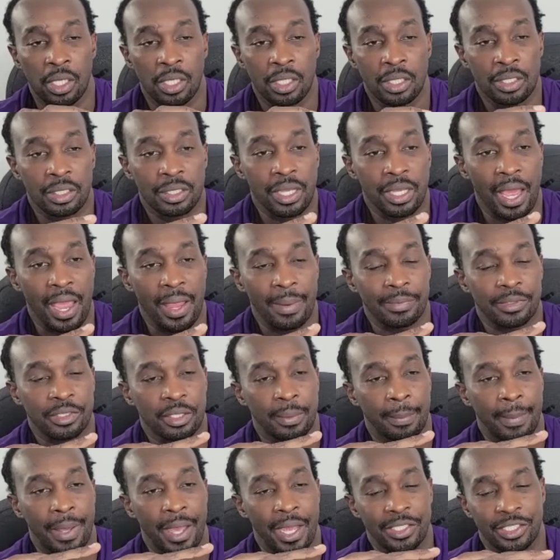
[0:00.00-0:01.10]
times the
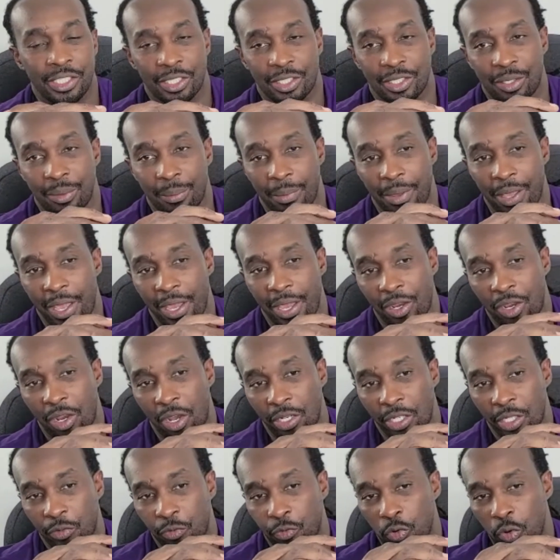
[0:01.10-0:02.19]
magic number I call
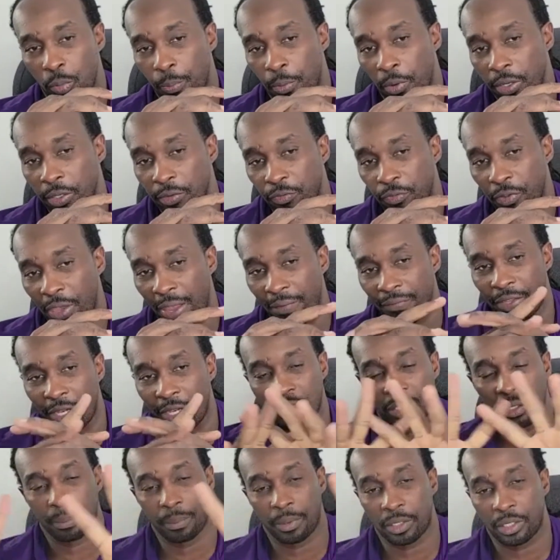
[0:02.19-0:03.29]
it, 4.5.
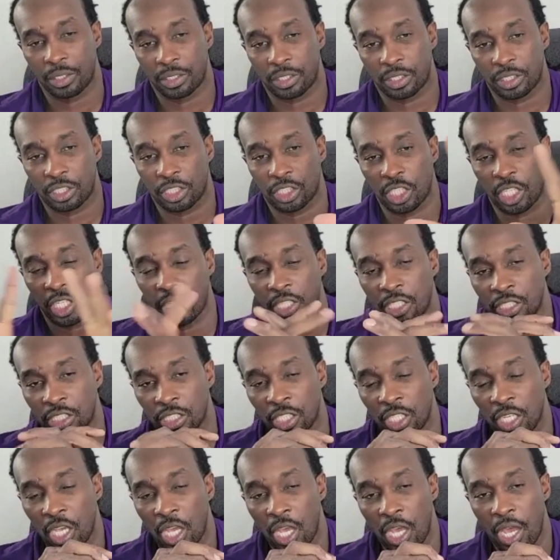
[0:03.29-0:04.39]
That number doesn't change
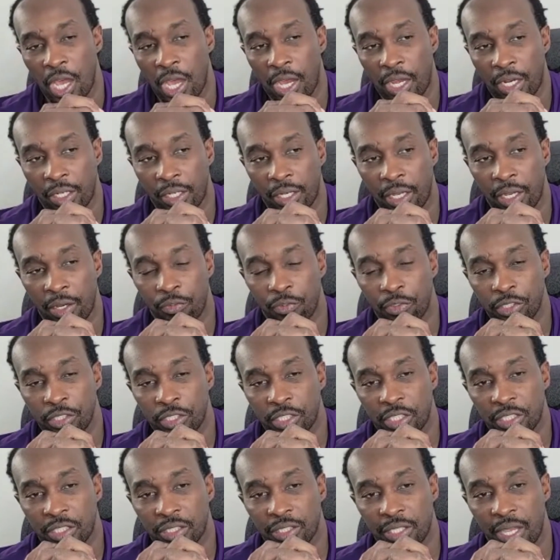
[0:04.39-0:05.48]
on every
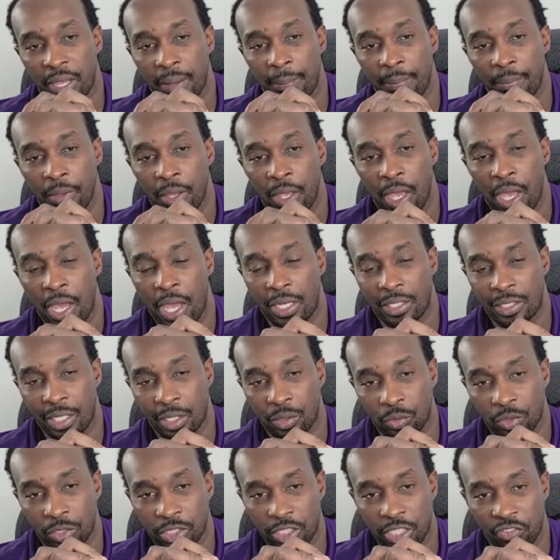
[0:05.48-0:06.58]
system, and
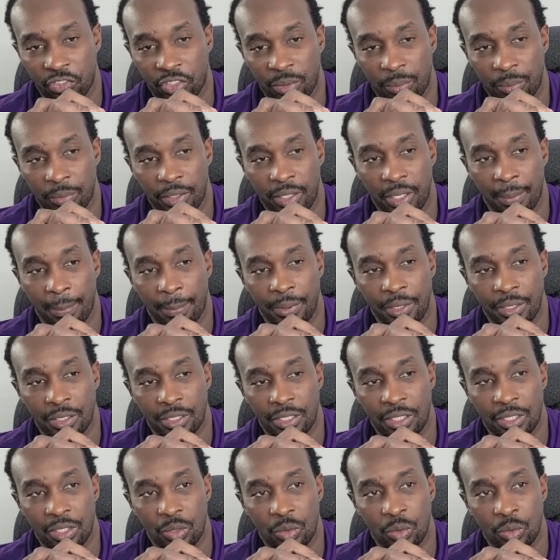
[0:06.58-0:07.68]
that was giving me a
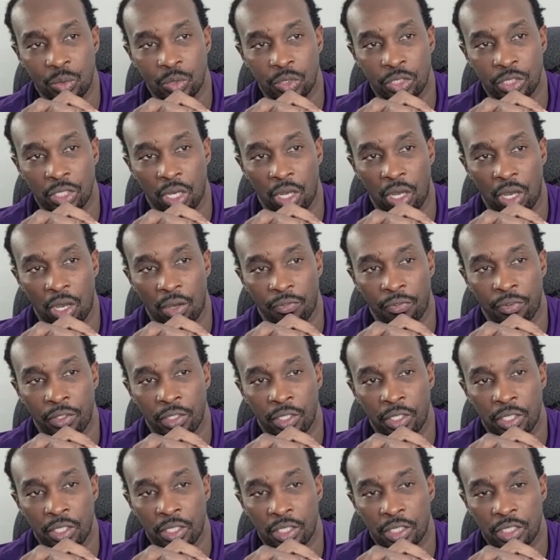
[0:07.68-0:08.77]
BTUs of
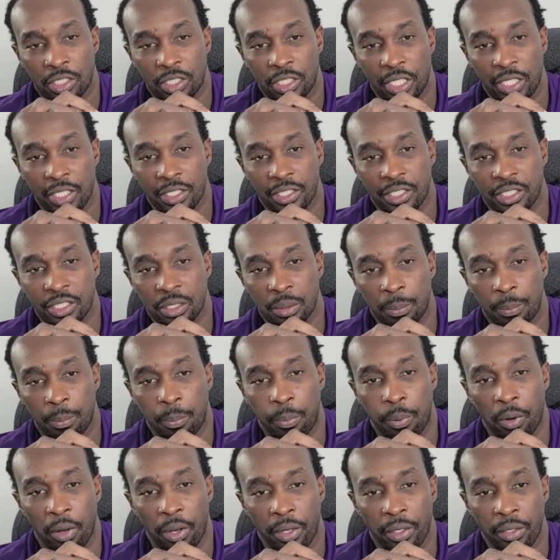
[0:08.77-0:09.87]

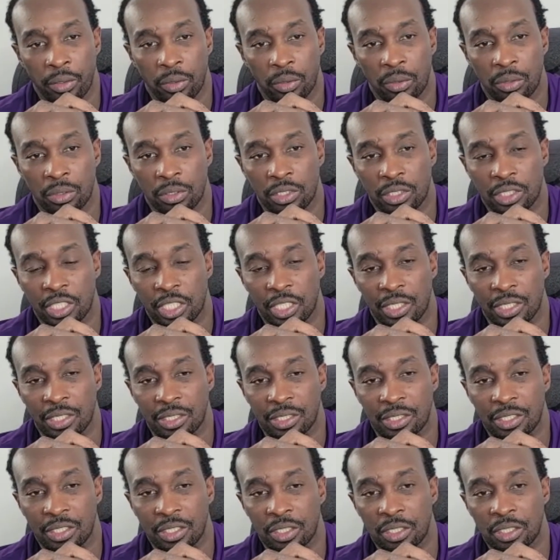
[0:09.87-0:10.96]

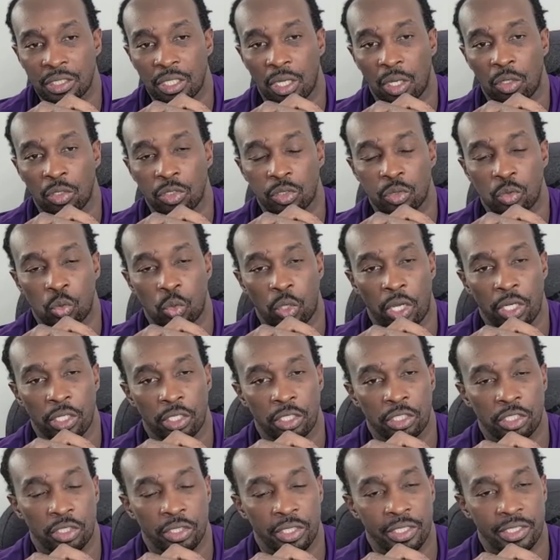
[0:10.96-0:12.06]

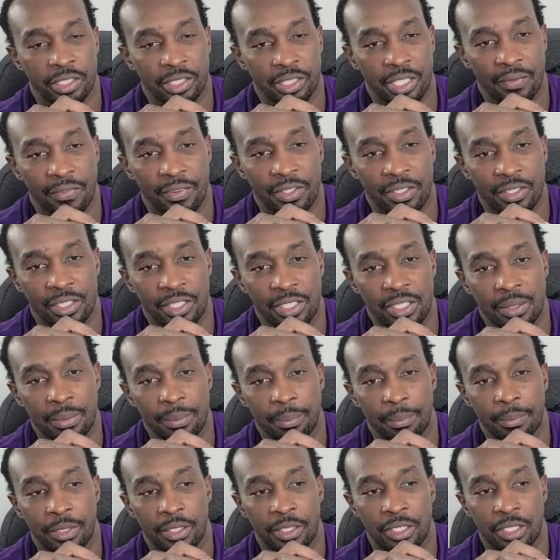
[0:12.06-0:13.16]
6,170
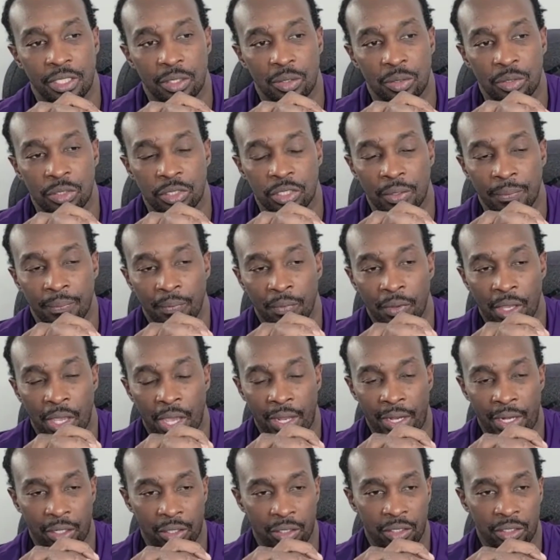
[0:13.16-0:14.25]
BTUs,
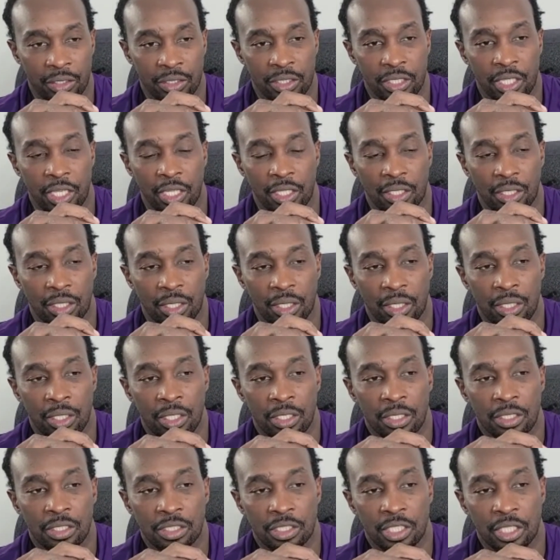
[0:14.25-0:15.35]
and I'm gonna take
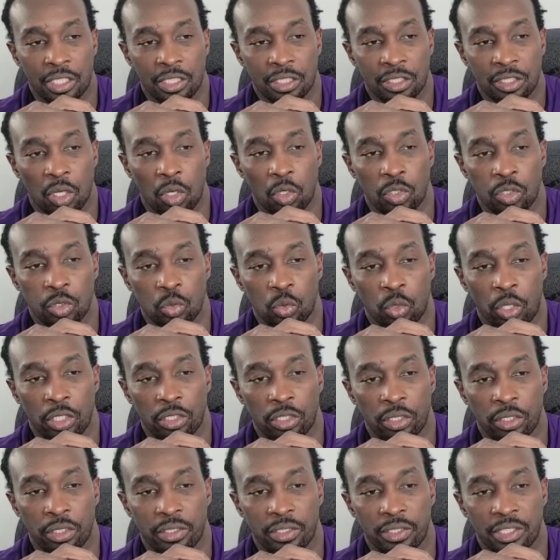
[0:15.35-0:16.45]

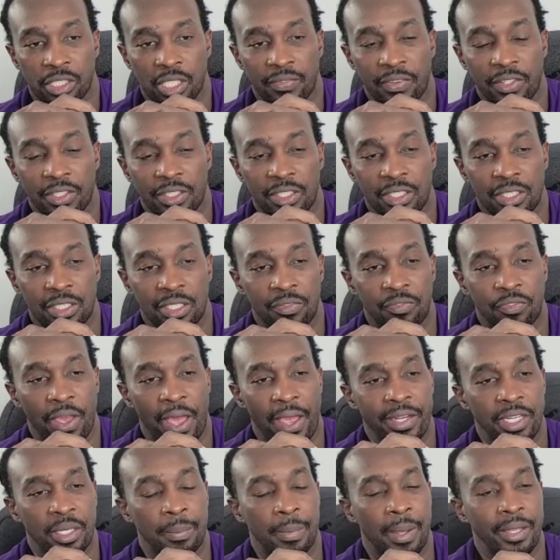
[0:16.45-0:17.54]
6,170
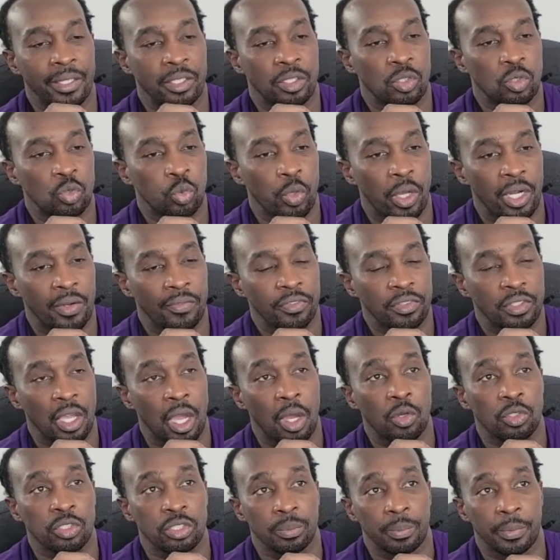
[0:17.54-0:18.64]
divided by
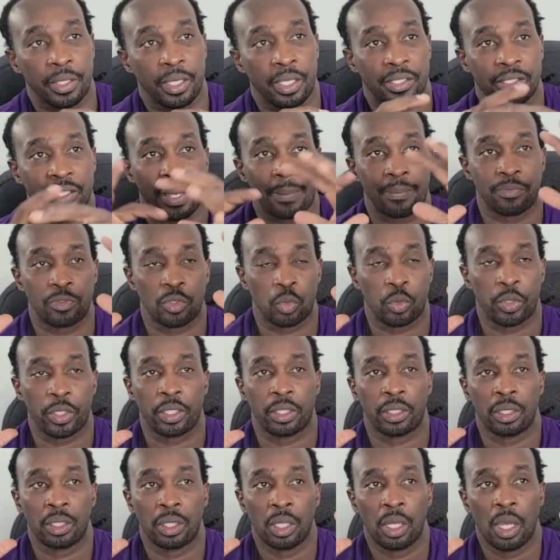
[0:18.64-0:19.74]
12,000 because I'm
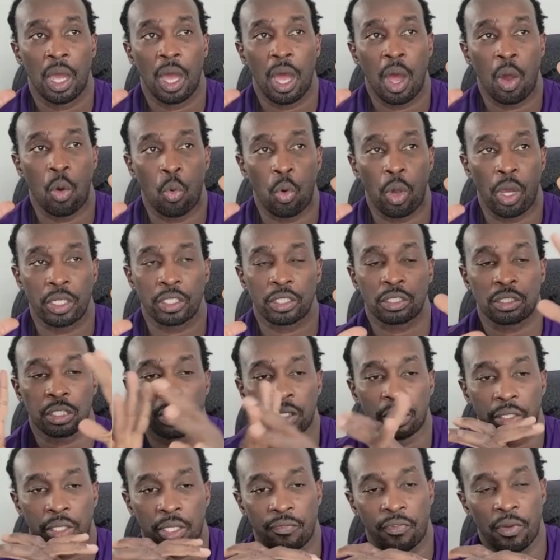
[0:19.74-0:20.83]
doing a 1
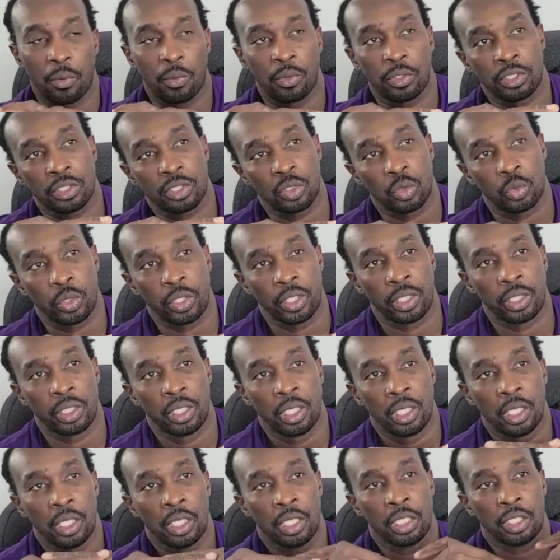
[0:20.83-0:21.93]
ton. If I was doing
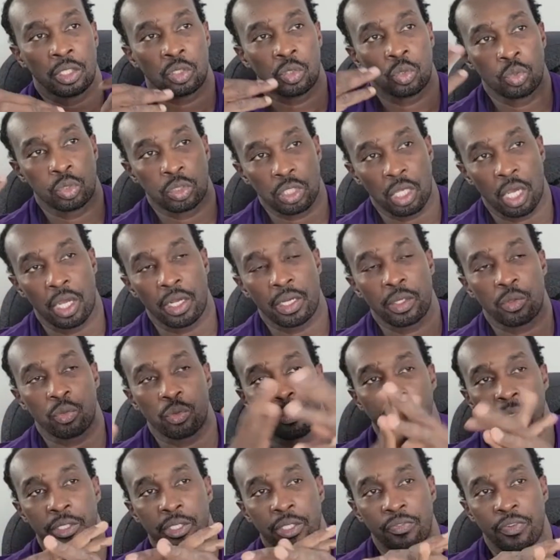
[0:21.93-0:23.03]
a 2 ton, it would
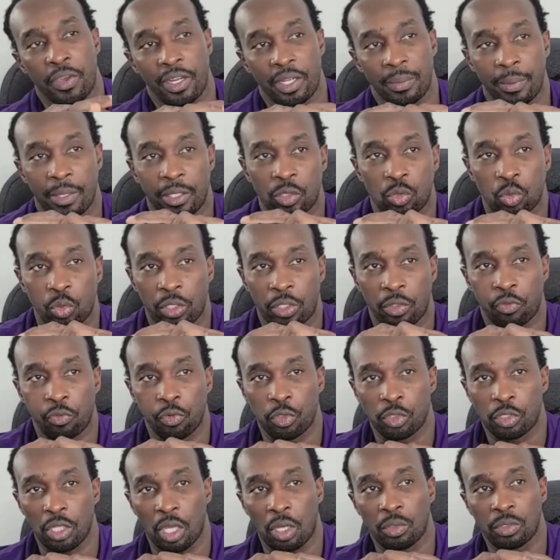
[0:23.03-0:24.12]
be divided by
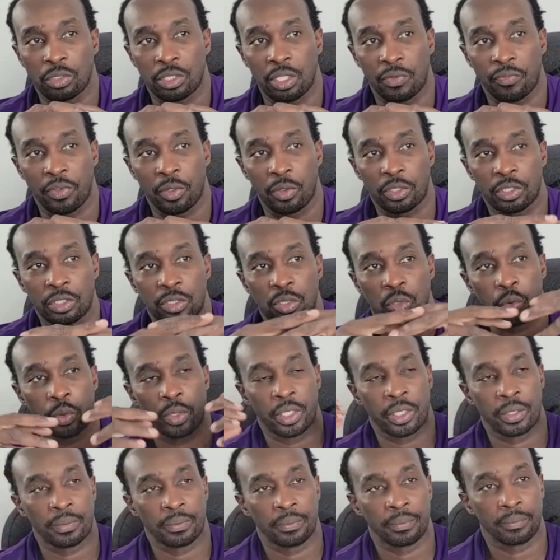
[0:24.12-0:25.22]
24,000. If I was
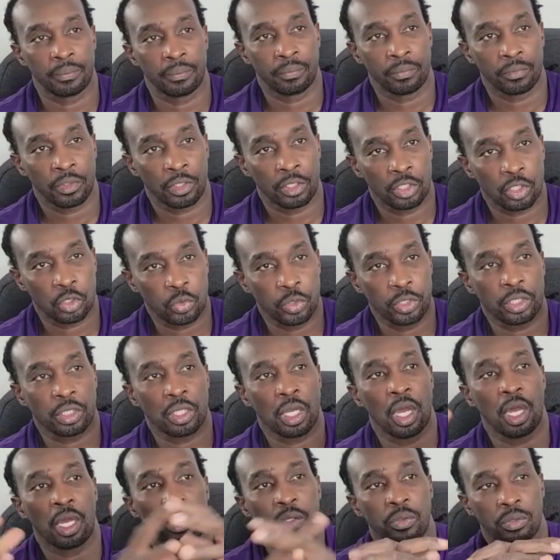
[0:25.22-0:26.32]
doing 3
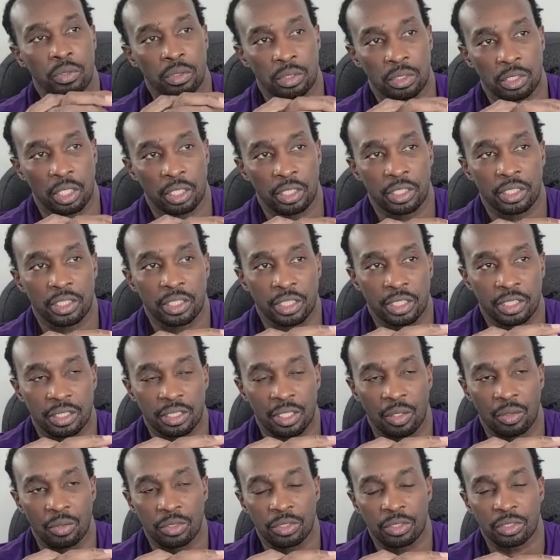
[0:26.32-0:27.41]
ton,
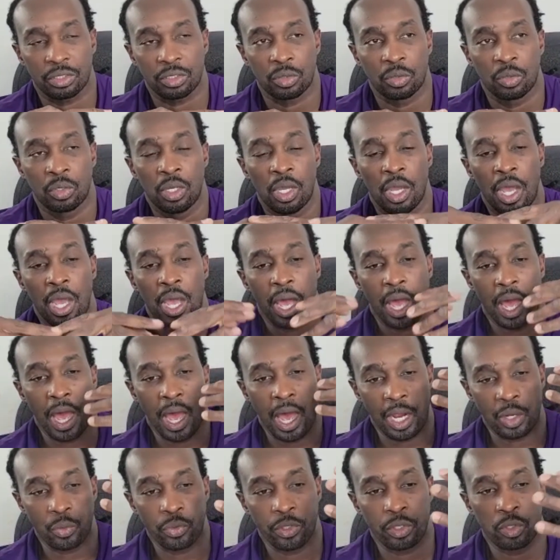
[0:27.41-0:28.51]
36,000. So,
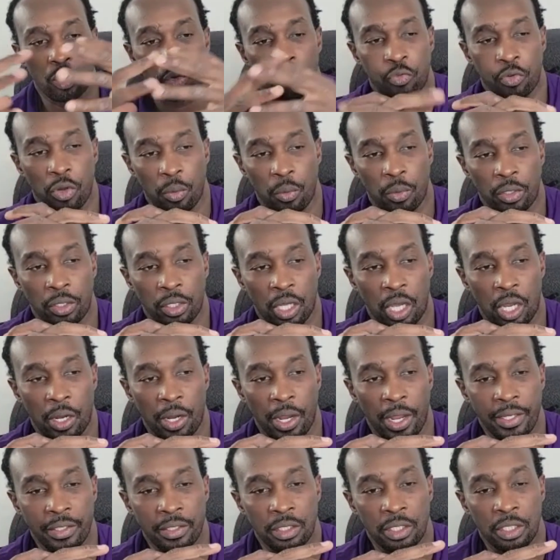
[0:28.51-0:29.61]
and we go forward. All
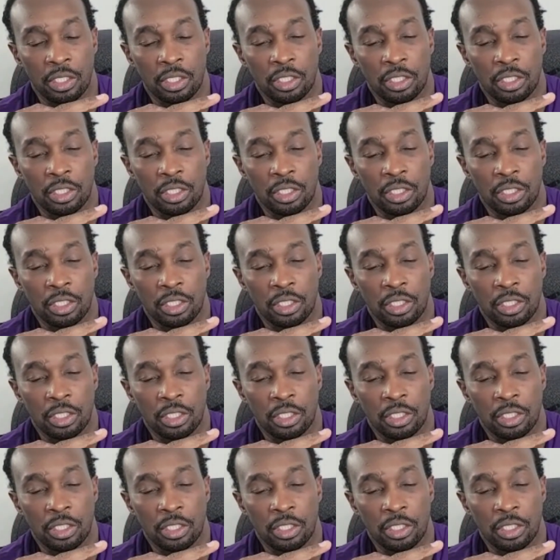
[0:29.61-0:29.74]
right.